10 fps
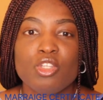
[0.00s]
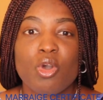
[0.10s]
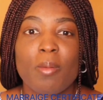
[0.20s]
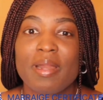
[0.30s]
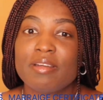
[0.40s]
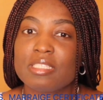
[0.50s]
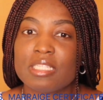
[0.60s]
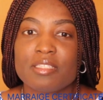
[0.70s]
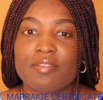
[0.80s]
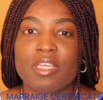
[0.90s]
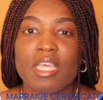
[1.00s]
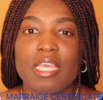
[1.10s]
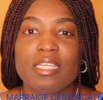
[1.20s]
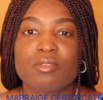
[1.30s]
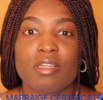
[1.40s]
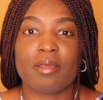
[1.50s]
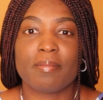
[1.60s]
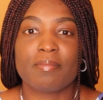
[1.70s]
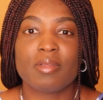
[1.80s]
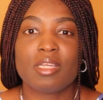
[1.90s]
your marriage certificate,
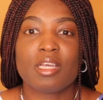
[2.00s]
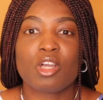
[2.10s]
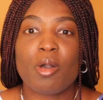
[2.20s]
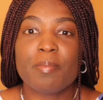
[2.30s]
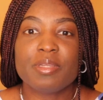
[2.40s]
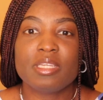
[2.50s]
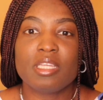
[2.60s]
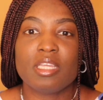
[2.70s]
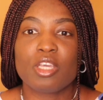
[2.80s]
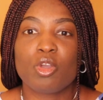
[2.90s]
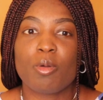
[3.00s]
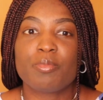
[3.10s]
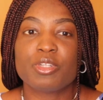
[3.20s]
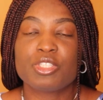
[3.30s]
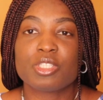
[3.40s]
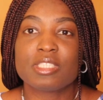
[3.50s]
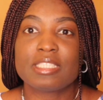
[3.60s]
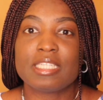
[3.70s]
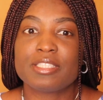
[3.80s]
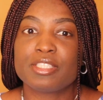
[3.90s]
company incorporation
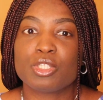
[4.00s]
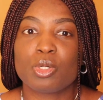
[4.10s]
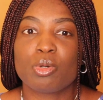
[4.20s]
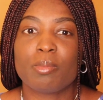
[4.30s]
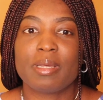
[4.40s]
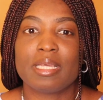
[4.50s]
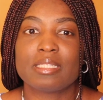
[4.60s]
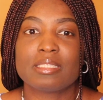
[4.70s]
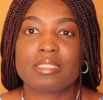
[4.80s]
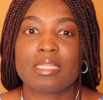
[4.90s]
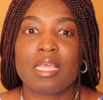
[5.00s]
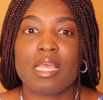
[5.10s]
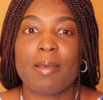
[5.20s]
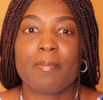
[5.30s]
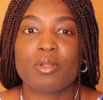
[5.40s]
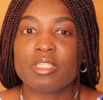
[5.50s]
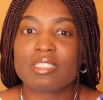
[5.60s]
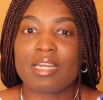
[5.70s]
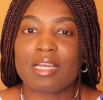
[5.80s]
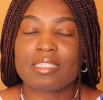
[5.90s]
CSC document,
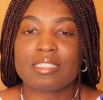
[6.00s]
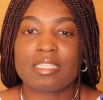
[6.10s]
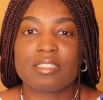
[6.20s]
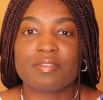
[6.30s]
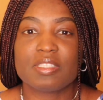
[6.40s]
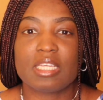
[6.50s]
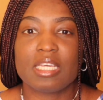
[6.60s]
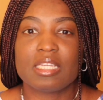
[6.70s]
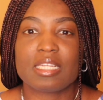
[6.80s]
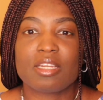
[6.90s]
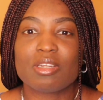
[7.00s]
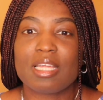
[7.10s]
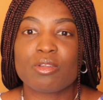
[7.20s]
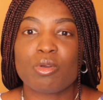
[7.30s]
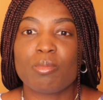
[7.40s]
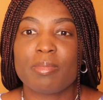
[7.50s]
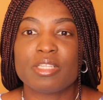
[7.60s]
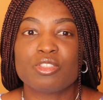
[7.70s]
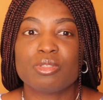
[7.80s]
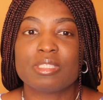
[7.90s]
police character certificate, another
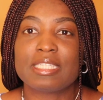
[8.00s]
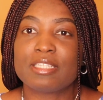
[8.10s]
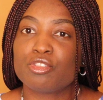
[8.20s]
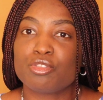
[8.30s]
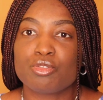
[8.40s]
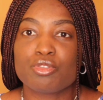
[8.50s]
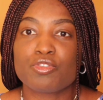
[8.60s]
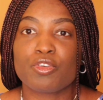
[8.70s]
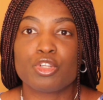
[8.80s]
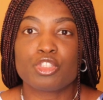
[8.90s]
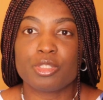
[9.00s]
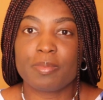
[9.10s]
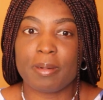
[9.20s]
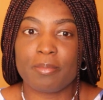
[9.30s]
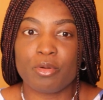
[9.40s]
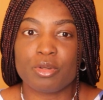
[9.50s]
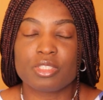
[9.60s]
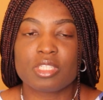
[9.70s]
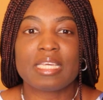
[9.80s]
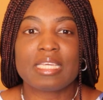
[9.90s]
document you intend to use for your trip
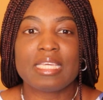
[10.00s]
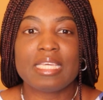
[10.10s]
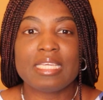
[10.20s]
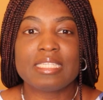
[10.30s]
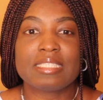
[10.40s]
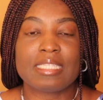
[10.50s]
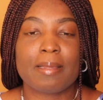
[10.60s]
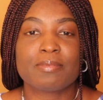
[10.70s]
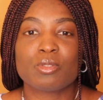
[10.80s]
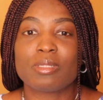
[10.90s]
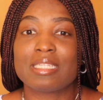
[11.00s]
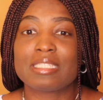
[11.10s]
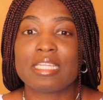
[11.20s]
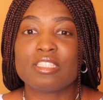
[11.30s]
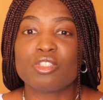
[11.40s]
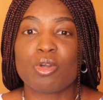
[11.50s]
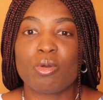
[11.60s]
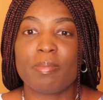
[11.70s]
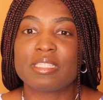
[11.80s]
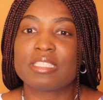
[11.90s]
abroad. The key steps to authenticate
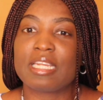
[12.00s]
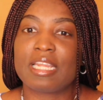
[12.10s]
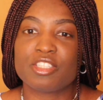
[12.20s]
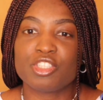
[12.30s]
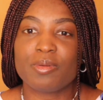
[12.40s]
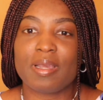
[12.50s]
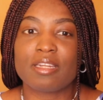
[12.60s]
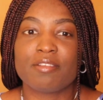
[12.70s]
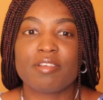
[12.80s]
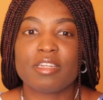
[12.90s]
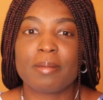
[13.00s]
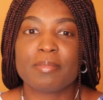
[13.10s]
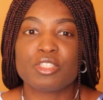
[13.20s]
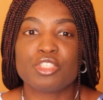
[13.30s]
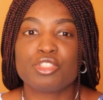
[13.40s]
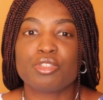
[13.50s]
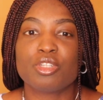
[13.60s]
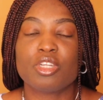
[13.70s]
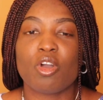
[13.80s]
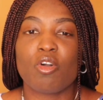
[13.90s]
documents in Nigeria at the Federal
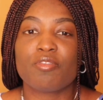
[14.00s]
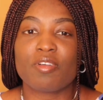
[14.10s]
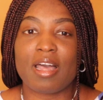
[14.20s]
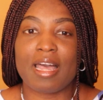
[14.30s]
Ministry of